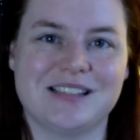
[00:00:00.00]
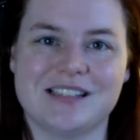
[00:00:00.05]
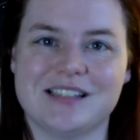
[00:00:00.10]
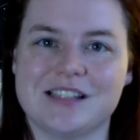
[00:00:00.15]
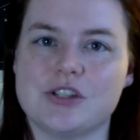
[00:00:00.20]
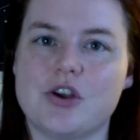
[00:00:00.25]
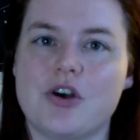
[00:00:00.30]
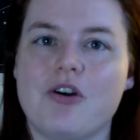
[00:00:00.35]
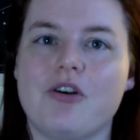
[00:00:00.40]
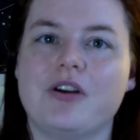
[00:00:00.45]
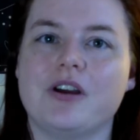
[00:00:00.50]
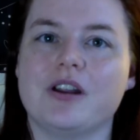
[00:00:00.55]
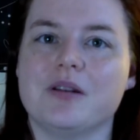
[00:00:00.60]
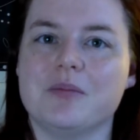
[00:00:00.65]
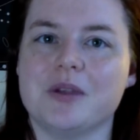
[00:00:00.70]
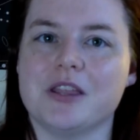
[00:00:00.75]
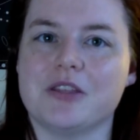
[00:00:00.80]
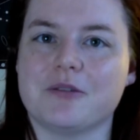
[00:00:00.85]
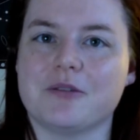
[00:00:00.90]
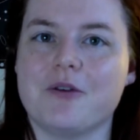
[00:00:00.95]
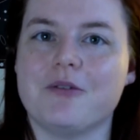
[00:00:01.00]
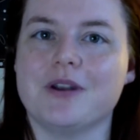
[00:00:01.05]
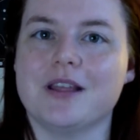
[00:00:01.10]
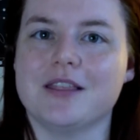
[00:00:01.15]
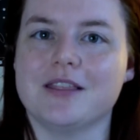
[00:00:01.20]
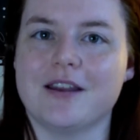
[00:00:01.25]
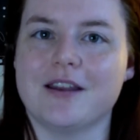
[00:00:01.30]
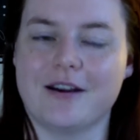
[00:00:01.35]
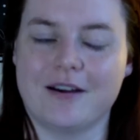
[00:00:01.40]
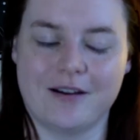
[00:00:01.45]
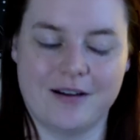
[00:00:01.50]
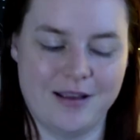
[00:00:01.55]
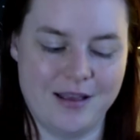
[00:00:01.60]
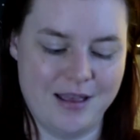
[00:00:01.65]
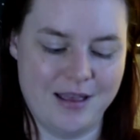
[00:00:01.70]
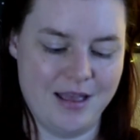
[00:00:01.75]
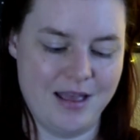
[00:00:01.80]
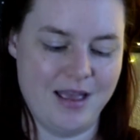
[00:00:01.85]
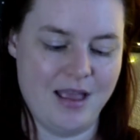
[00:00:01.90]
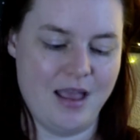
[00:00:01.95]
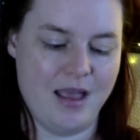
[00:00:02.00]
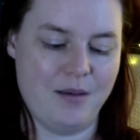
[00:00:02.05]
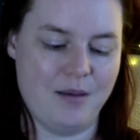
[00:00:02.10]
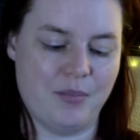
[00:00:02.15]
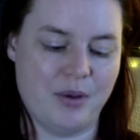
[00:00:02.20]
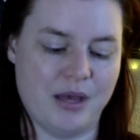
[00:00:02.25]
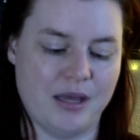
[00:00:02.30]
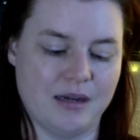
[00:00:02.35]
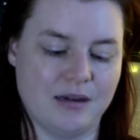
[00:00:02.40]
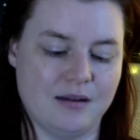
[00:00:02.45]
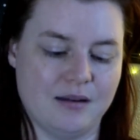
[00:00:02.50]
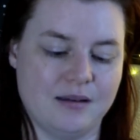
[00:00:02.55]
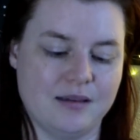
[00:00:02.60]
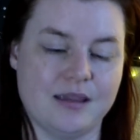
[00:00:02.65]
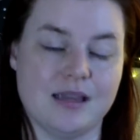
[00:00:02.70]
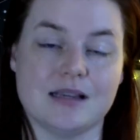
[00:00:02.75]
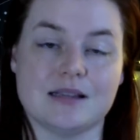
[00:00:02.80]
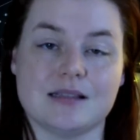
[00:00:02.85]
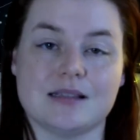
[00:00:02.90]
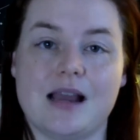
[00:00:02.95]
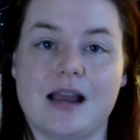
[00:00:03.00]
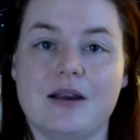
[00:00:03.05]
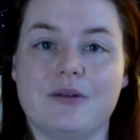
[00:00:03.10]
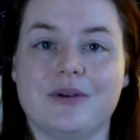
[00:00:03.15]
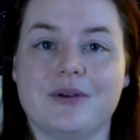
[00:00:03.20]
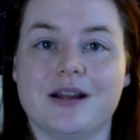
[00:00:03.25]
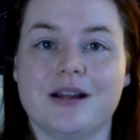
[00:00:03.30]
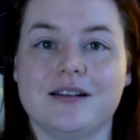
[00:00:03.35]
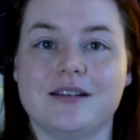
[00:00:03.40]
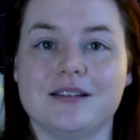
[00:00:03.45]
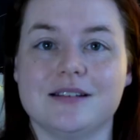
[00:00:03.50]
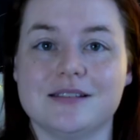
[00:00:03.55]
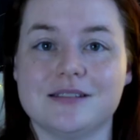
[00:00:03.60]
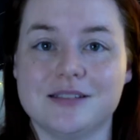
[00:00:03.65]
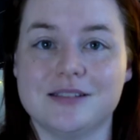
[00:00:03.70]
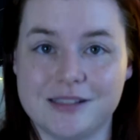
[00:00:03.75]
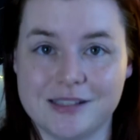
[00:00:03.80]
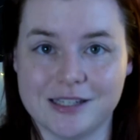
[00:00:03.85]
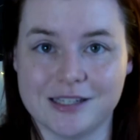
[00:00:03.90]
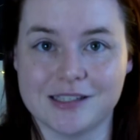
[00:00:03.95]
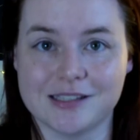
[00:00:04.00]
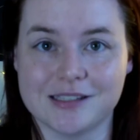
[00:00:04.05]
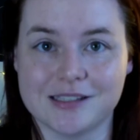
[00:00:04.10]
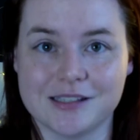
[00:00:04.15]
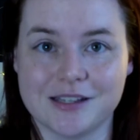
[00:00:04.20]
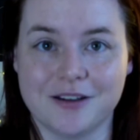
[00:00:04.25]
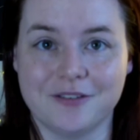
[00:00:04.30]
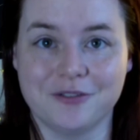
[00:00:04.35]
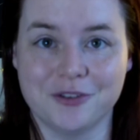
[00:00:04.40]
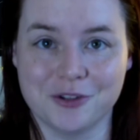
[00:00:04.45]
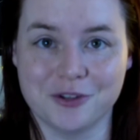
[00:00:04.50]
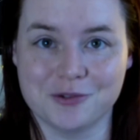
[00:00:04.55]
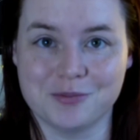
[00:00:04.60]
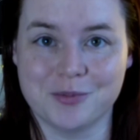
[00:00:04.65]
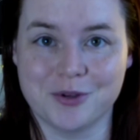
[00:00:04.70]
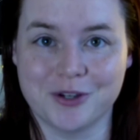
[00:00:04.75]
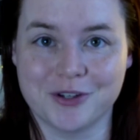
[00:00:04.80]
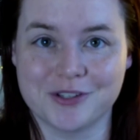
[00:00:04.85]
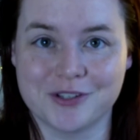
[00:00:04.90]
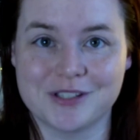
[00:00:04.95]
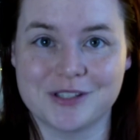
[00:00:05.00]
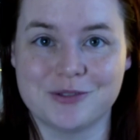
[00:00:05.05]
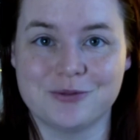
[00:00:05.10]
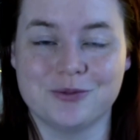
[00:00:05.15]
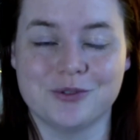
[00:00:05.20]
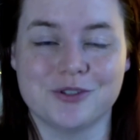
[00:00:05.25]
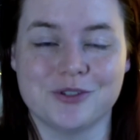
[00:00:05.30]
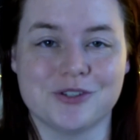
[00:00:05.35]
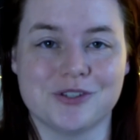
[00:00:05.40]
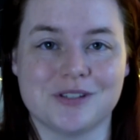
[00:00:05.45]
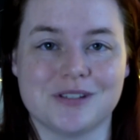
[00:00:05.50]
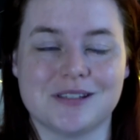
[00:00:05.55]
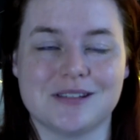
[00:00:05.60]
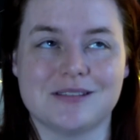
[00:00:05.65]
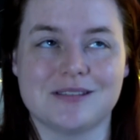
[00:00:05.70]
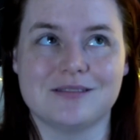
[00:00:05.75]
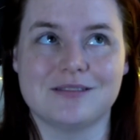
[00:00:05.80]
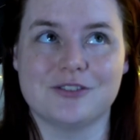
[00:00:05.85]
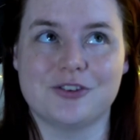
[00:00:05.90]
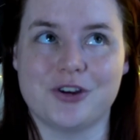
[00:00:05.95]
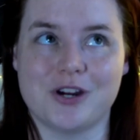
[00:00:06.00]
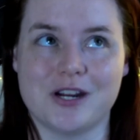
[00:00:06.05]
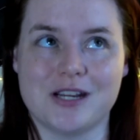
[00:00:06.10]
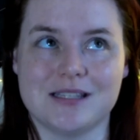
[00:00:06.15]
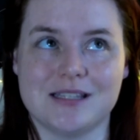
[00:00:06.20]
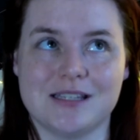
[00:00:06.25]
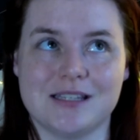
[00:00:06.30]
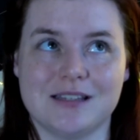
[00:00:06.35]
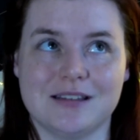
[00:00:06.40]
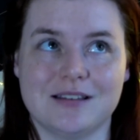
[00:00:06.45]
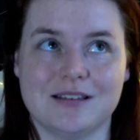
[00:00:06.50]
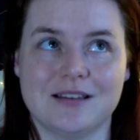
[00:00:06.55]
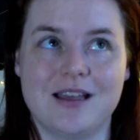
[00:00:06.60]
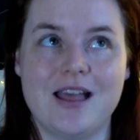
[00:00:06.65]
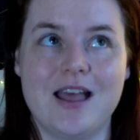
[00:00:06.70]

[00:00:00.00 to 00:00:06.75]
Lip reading: It's all going to be thrown in there. But yes, I read 6 of those books, which is crazy.